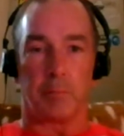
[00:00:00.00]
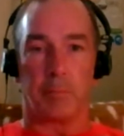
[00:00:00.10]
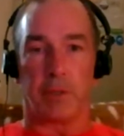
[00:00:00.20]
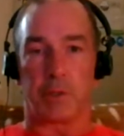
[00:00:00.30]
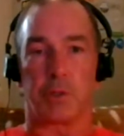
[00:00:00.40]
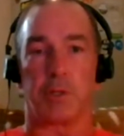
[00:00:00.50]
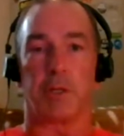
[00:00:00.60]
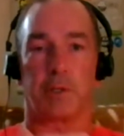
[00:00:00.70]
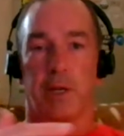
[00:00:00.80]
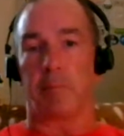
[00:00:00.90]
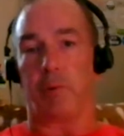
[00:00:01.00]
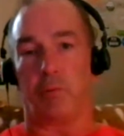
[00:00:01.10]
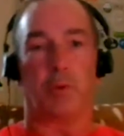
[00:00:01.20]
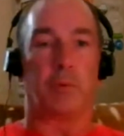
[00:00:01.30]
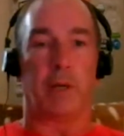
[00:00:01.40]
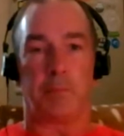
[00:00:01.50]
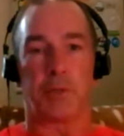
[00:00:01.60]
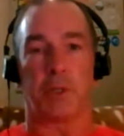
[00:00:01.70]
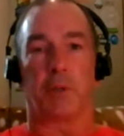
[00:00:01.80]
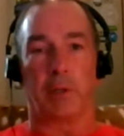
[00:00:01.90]
But that's just an example of what Rob's
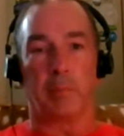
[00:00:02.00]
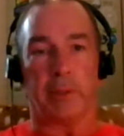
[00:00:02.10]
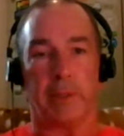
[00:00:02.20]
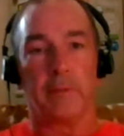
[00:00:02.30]
talking about.